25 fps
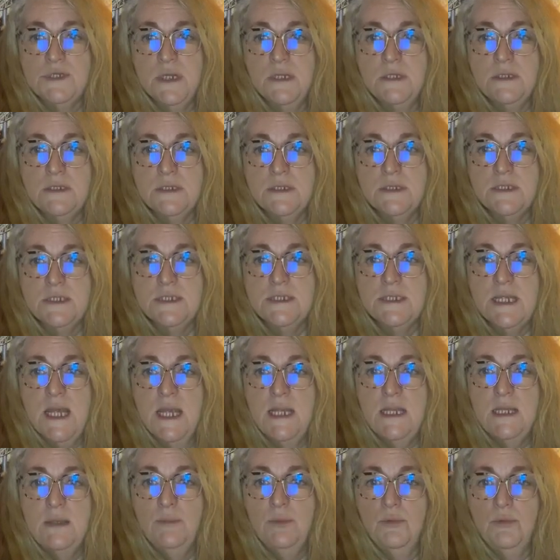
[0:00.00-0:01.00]
under the
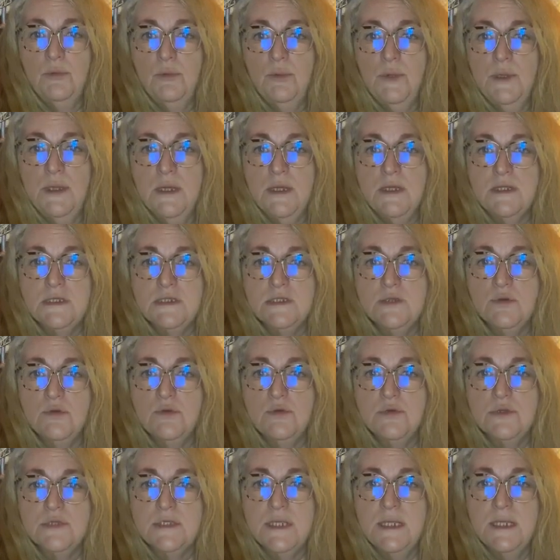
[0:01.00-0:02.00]
table when I
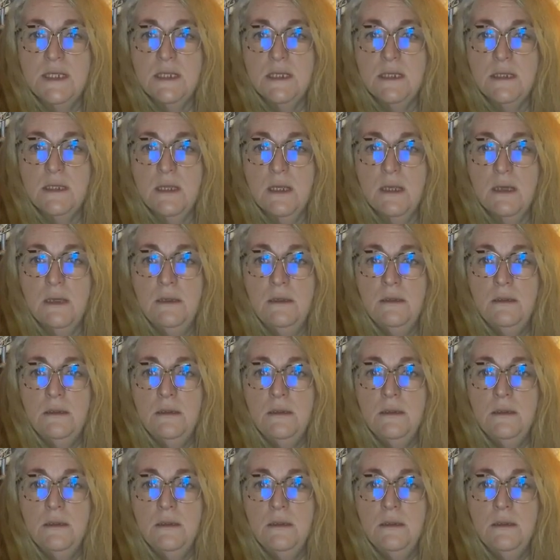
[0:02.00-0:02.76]
saw Cynthia,